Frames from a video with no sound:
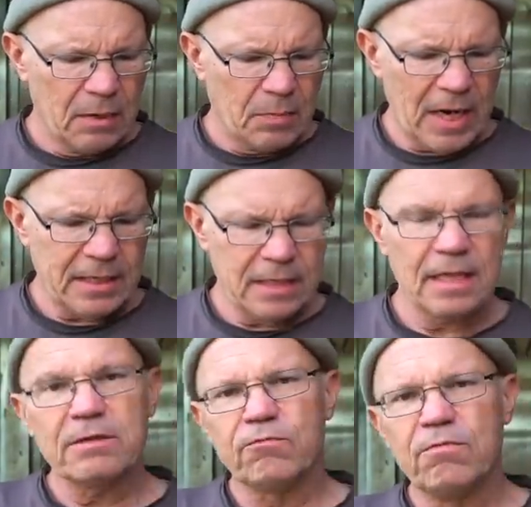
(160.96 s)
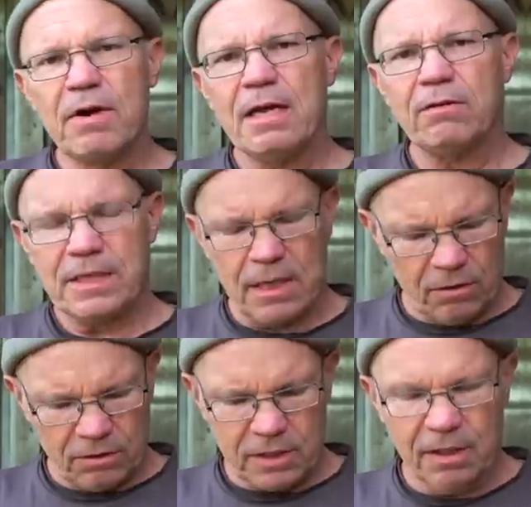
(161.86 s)
But actually, there's real
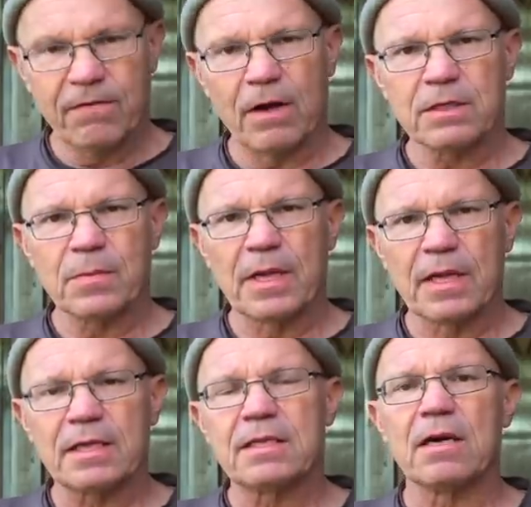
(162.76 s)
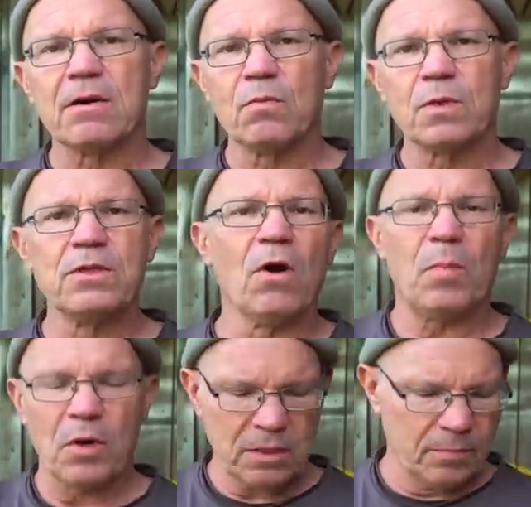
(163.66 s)
technological advancement in this that was not
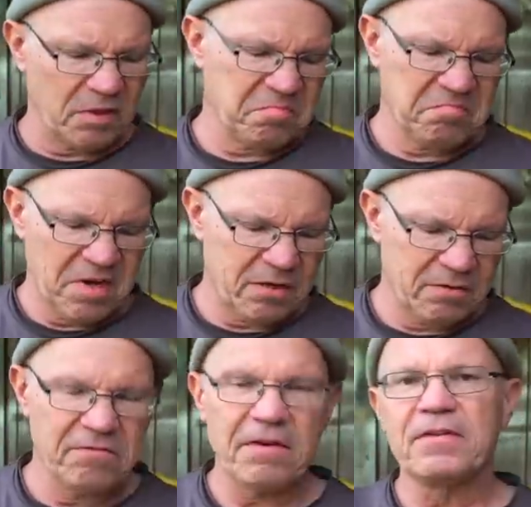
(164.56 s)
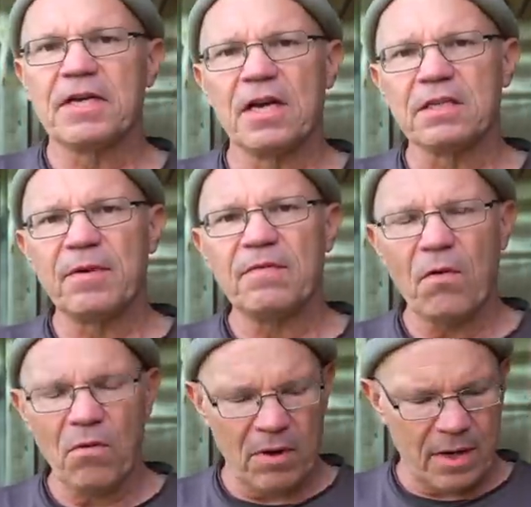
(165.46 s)
possible 150 years
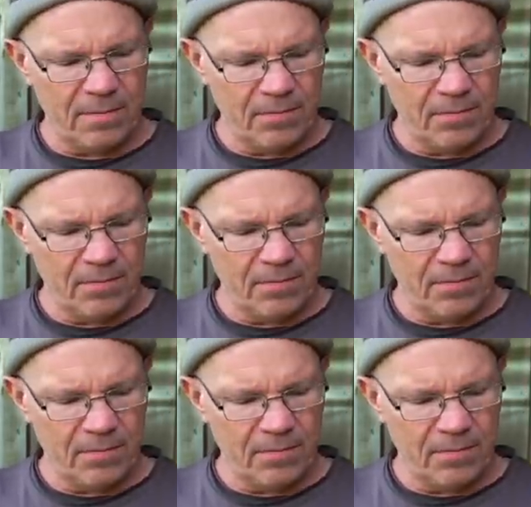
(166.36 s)
before it.